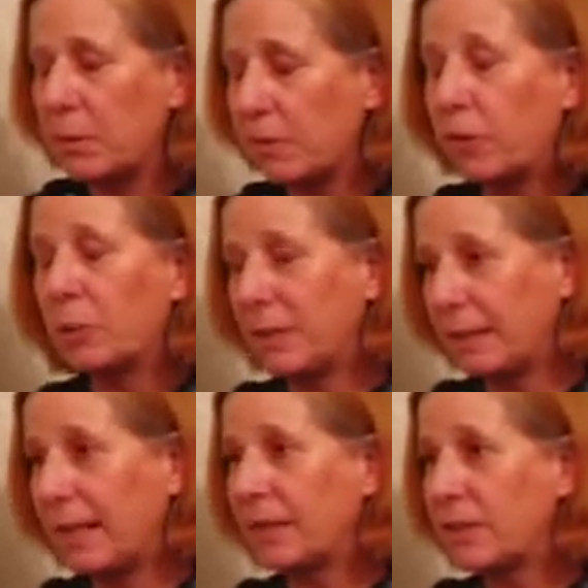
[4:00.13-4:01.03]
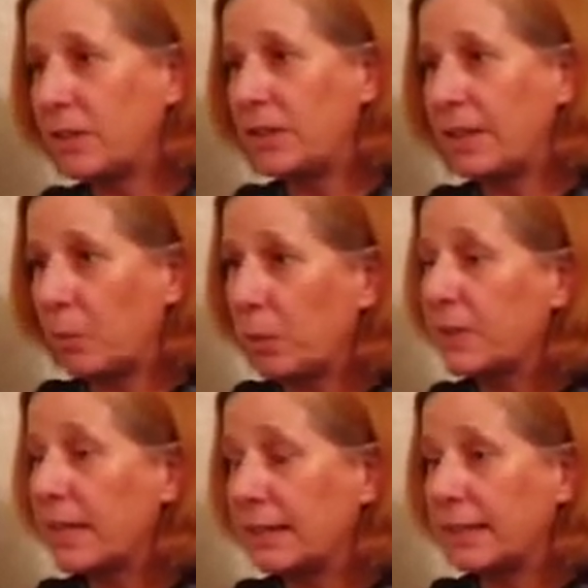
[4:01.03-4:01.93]
been formally announced that we're
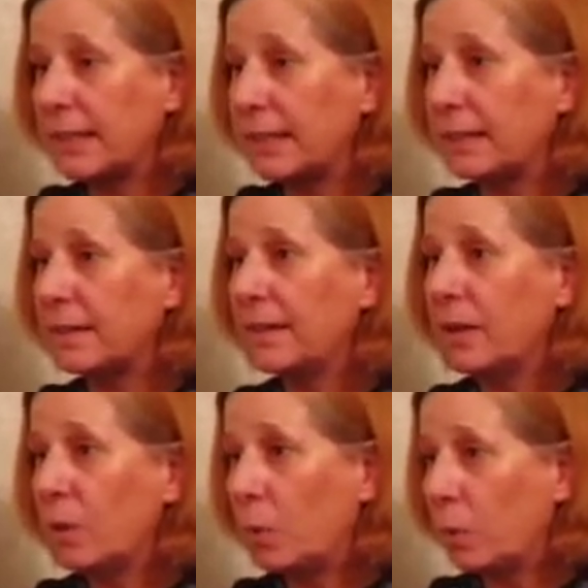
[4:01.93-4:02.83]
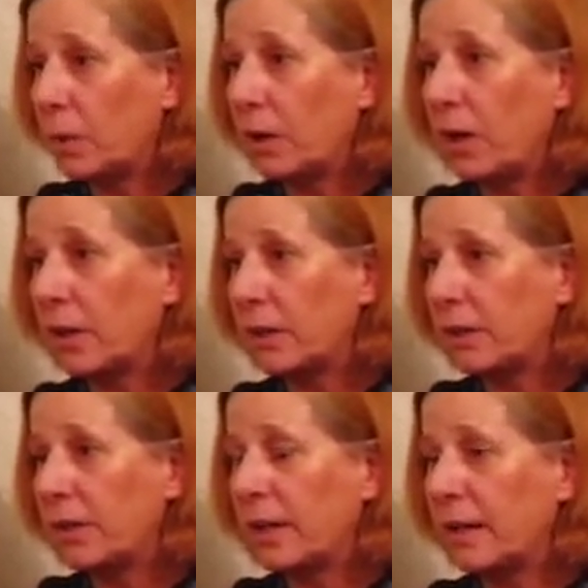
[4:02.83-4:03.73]
sending, or
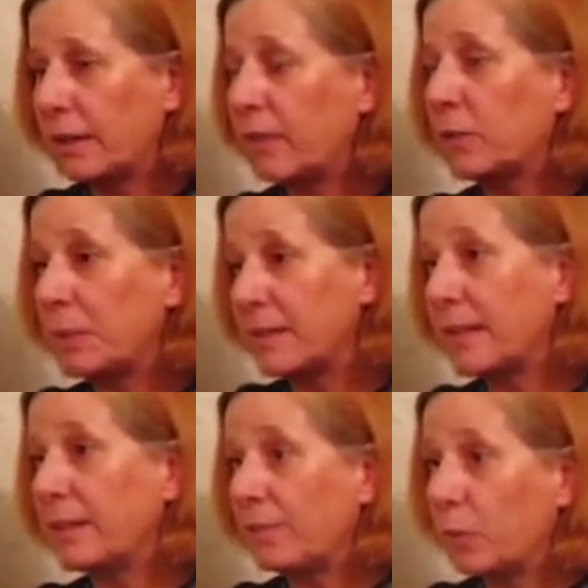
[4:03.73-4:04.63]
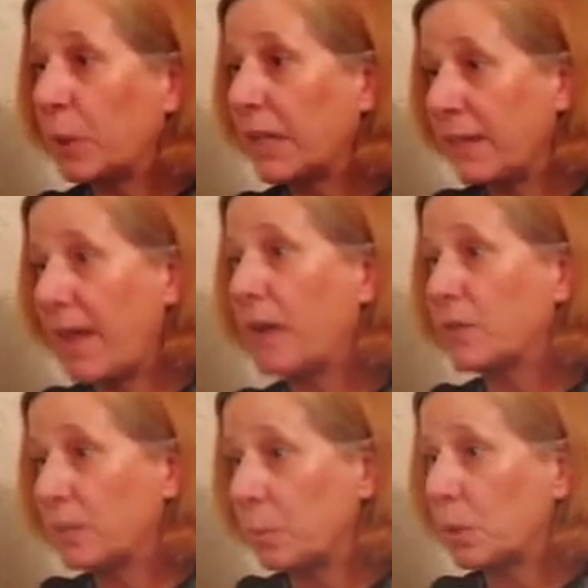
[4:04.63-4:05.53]
our government sending
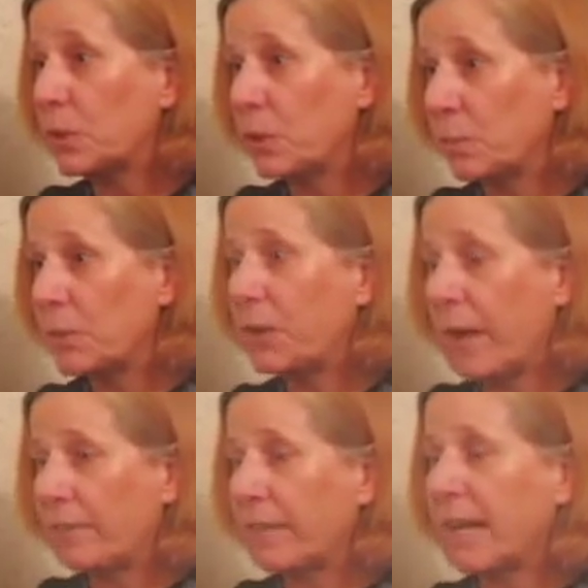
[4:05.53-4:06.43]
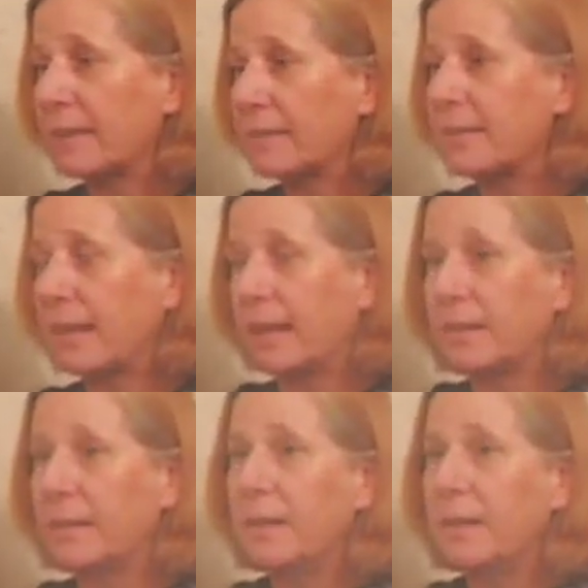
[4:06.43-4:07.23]
40,000 more troops to Afghanistan.